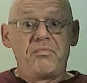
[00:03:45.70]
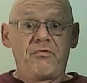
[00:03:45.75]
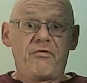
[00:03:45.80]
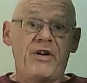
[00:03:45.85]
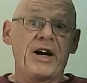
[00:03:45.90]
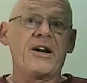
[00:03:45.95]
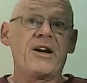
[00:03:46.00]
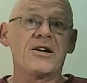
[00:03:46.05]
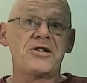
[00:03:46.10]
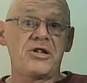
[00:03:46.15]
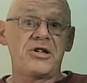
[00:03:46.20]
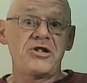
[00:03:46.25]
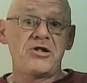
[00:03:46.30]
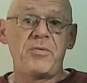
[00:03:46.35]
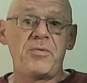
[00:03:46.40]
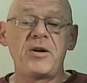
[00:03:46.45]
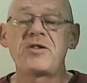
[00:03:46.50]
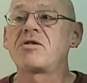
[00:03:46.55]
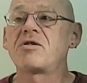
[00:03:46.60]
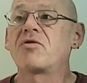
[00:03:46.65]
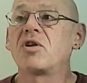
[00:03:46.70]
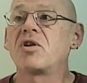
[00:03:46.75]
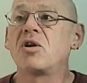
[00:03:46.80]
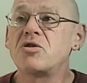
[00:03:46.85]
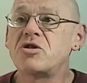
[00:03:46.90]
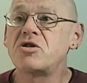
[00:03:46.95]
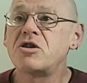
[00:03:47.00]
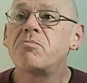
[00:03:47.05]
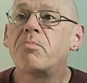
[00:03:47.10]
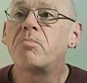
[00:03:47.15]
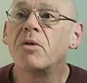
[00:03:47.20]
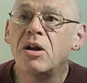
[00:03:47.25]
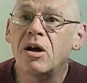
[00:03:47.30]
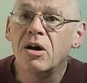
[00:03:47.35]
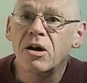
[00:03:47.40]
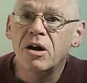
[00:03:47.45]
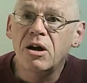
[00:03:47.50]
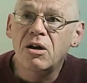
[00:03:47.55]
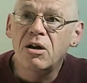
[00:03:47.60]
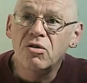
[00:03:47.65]
Vygotsky speaks of those as
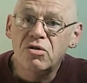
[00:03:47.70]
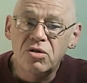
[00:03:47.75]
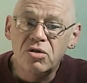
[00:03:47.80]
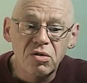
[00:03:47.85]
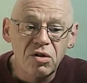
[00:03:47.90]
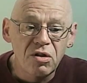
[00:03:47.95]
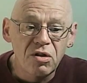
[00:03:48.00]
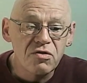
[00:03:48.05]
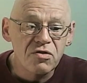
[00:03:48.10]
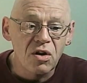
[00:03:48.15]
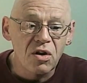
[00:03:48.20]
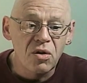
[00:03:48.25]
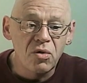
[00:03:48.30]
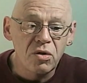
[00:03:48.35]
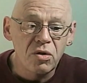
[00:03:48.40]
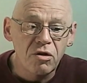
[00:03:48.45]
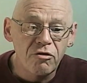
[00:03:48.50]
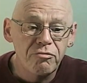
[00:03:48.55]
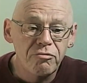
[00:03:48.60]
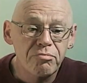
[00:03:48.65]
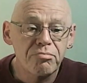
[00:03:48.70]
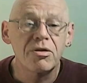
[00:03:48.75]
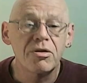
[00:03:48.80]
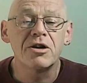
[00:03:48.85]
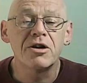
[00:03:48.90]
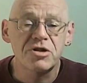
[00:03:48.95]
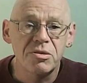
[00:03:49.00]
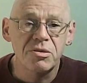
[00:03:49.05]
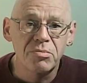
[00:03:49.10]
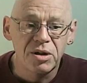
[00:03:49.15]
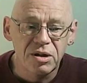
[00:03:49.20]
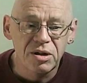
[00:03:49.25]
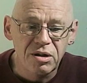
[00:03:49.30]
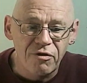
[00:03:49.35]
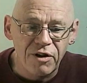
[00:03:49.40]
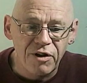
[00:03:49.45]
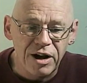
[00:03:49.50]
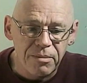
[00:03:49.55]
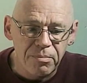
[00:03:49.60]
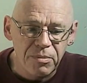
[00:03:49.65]
belonging to the zone of proximal
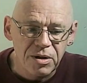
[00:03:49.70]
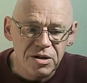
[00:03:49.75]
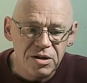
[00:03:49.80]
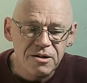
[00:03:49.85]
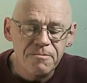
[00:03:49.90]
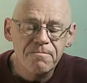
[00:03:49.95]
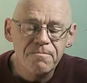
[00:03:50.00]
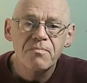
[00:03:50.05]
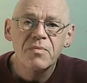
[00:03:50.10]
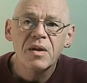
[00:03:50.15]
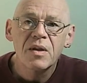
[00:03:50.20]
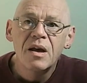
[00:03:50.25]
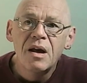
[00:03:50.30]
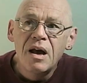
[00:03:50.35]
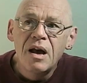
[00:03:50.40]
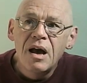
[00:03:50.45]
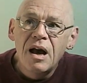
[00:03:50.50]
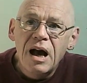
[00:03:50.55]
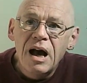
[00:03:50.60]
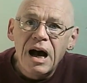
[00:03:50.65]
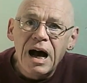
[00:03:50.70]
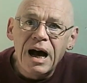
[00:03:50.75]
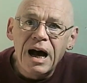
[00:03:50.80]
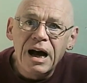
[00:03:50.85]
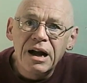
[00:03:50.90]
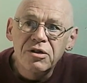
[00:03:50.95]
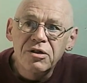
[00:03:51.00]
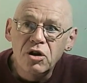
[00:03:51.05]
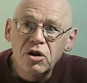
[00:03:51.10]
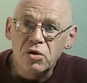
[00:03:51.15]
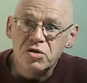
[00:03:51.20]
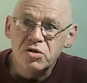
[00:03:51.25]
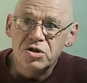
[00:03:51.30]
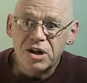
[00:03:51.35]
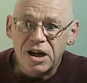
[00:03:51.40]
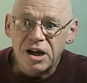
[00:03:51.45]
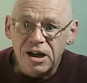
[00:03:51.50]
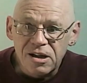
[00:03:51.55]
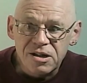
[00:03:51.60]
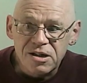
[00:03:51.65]
development. And those
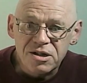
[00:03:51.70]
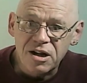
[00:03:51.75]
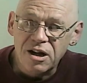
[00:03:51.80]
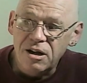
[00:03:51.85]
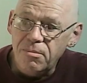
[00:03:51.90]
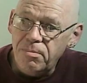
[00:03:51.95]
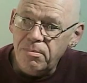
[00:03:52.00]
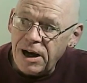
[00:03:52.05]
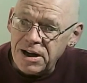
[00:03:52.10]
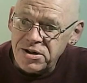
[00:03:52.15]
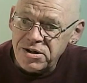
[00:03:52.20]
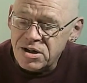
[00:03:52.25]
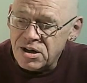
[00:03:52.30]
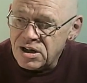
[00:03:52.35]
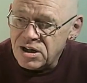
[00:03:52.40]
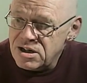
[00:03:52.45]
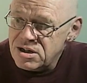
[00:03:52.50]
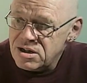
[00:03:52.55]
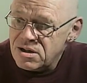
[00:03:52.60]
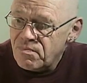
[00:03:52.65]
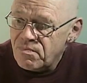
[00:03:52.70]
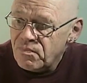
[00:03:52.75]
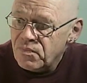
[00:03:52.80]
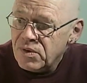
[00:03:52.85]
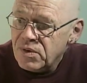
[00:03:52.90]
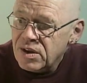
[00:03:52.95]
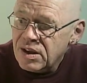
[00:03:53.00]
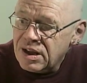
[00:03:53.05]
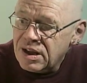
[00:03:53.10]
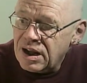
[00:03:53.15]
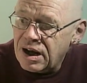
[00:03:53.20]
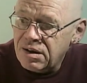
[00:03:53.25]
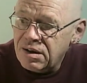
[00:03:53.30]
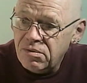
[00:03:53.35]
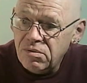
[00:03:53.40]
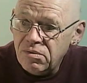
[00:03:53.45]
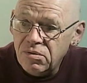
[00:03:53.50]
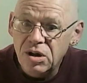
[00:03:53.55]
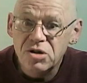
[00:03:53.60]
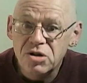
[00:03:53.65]
skills and capacities
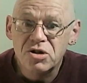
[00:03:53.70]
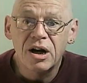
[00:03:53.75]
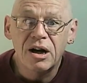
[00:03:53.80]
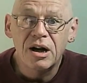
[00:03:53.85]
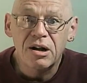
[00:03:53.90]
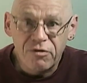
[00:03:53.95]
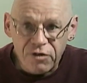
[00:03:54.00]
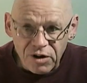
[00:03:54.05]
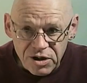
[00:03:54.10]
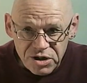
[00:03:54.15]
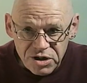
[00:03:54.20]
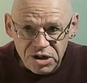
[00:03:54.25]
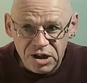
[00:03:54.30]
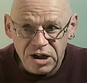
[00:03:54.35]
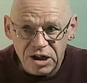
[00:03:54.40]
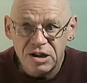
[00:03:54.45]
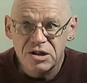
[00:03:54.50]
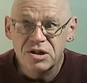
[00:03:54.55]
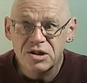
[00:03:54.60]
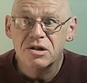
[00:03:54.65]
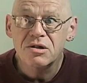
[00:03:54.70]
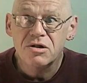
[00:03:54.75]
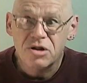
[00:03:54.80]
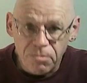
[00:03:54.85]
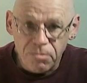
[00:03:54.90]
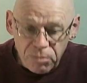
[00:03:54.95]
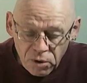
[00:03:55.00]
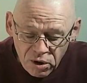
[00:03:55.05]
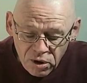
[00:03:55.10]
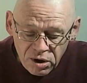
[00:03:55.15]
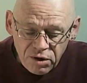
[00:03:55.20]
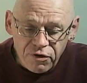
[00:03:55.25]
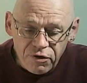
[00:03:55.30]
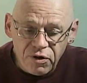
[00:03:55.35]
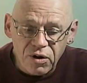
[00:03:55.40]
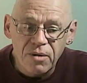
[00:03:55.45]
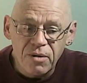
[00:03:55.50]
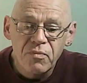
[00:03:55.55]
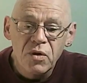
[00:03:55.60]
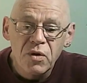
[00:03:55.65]
that the child first needs support
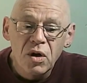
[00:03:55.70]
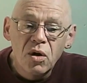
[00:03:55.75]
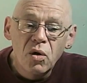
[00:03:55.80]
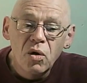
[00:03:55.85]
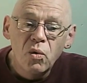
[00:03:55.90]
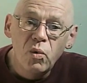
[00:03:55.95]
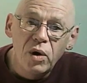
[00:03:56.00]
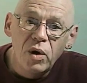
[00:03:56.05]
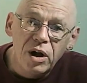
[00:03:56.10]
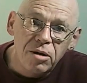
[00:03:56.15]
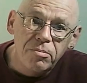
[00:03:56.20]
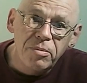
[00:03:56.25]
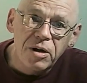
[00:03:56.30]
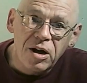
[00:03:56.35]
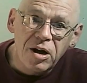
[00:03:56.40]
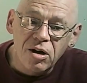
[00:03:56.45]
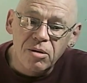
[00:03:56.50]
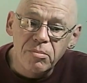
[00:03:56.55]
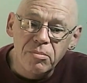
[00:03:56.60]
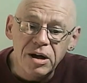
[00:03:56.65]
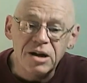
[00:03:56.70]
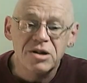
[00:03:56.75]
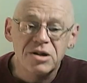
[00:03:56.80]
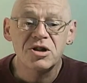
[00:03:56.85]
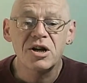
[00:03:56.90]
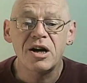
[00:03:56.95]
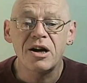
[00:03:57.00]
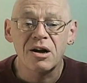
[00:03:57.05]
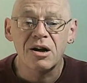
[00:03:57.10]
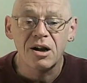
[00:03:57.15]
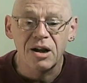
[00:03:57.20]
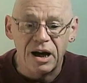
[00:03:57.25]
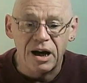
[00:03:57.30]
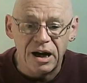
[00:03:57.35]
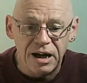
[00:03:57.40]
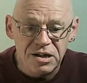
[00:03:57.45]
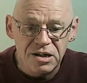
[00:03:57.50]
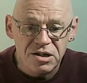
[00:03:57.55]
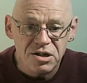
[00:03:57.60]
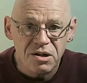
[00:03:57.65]
for will become
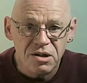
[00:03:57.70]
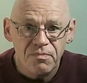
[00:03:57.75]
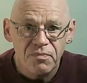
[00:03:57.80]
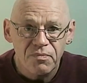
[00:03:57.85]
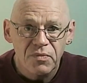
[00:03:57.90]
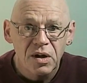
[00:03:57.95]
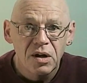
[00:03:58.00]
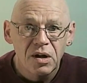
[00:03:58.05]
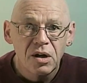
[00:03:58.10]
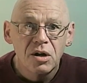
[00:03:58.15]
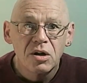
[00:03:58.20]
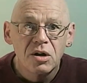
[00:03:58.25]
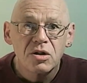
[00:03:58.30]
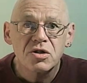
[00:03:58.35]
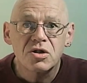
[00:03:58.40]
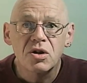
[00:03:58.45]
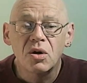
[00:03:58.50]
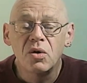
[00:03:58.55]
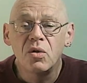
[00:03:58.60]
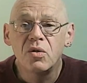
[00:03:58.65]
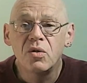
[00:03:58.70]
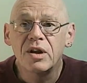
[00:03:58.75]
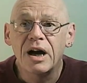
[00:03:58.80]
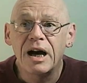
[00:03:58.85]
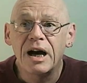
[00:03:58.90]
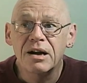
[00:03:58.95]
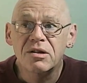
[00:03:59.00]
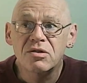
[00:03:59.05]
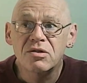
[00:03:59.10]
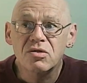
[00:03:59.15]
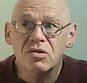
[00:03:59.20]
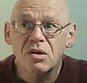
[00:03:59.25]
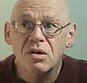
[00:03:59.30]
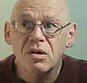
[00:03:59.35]
internalized so that